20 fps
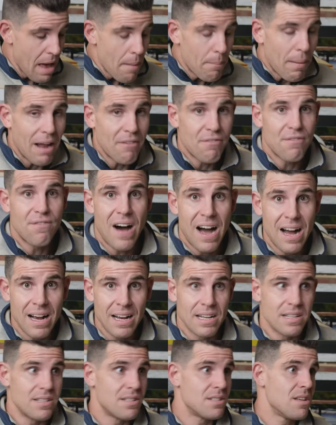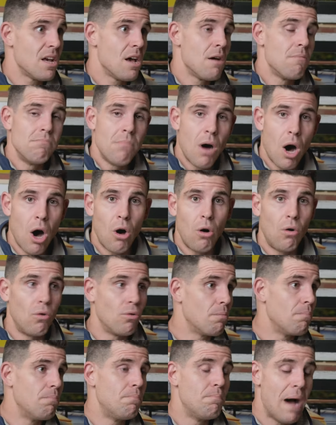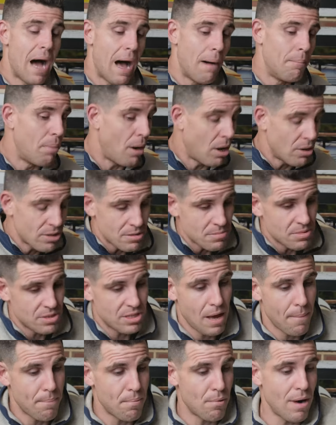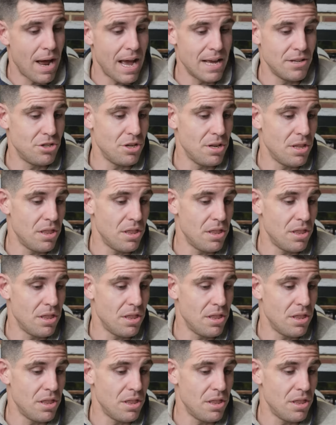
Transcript: But fungus, mold, balsam separation,